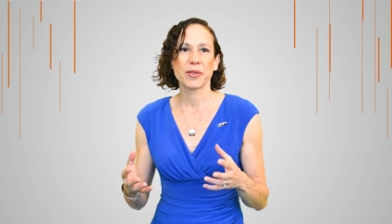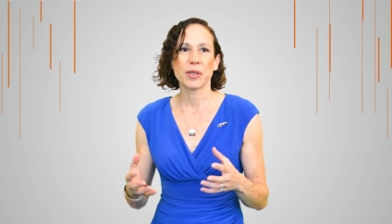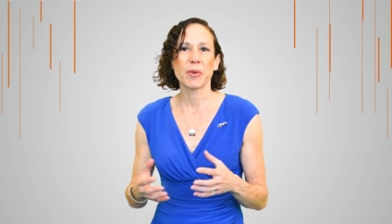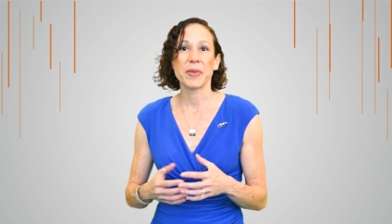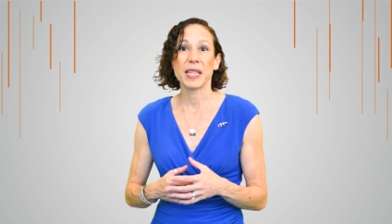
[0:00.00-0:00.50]

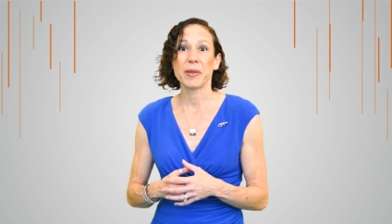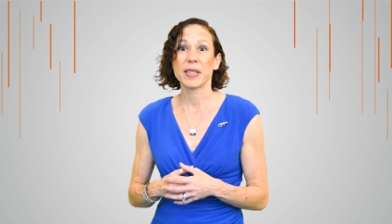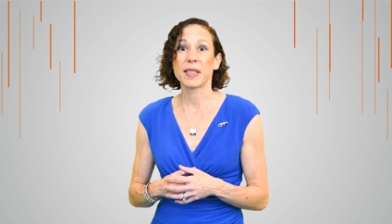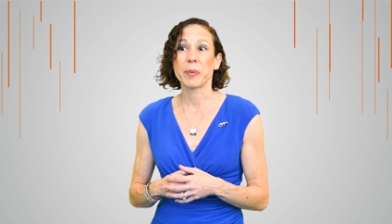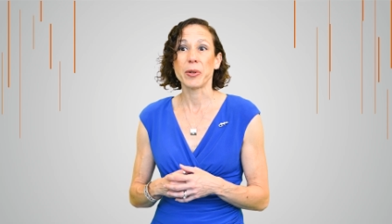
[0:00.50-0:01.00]
some of the areas
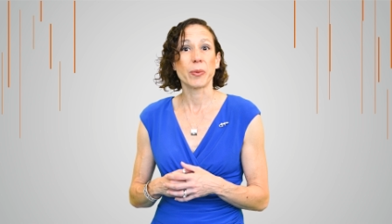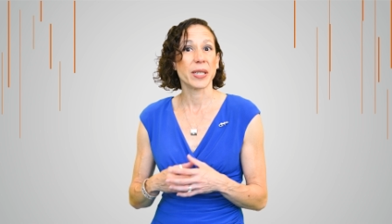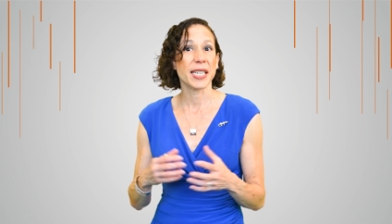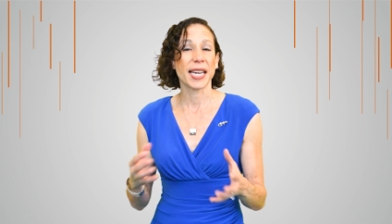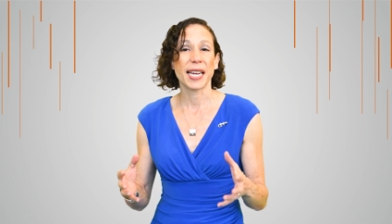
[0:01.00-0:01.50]
that we
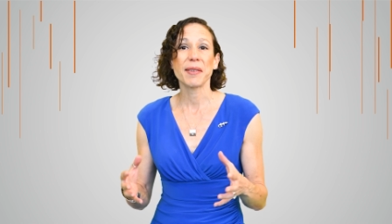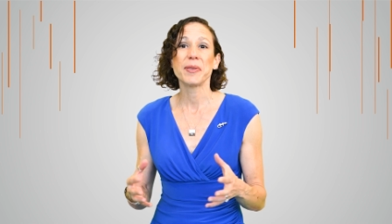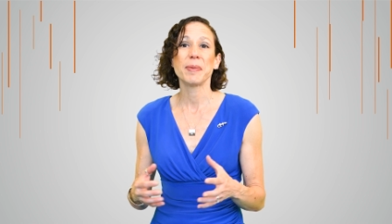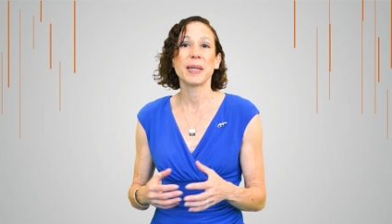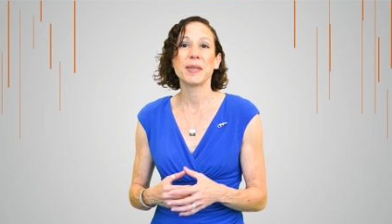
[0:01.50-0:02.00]
already have
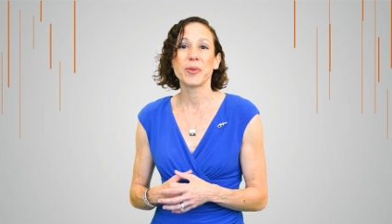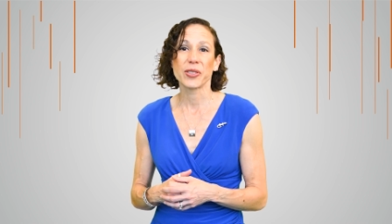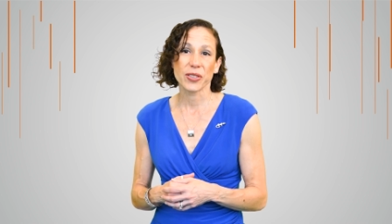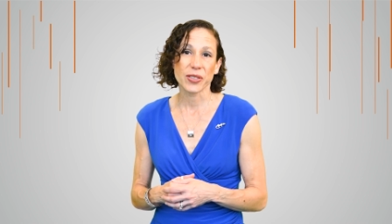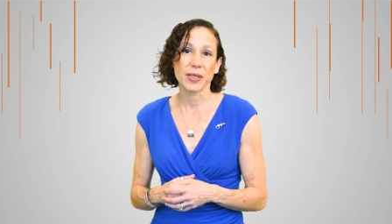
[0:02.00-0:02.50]
developed,
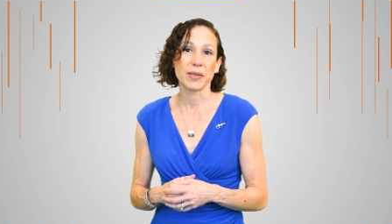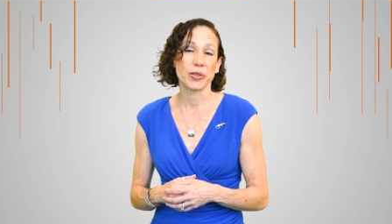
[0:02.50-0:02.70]
which is a